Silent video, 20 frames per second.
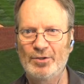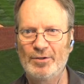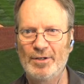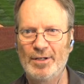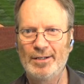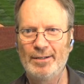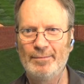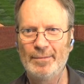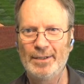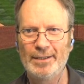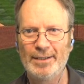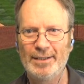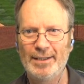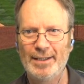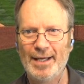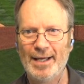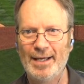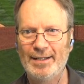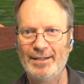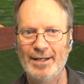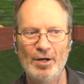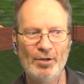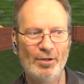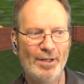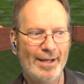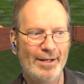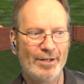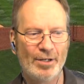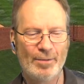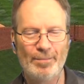on them. And
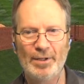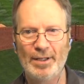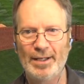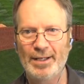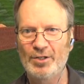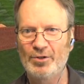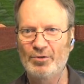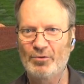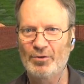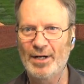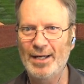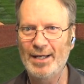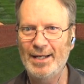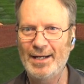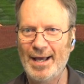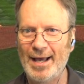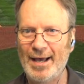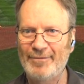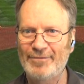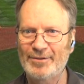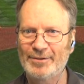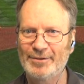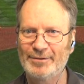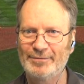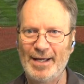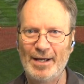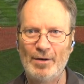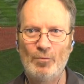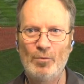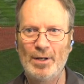Dollander played great after
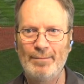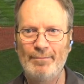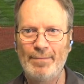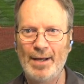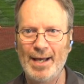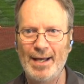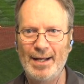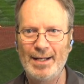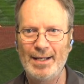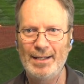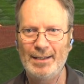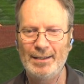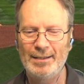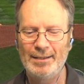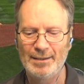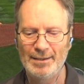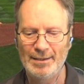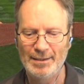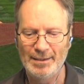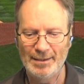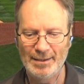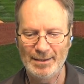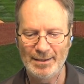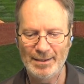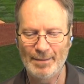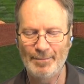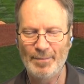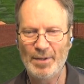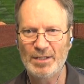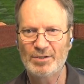that one bad inning.
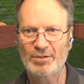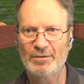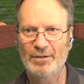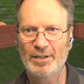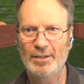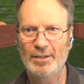He uh, pitched really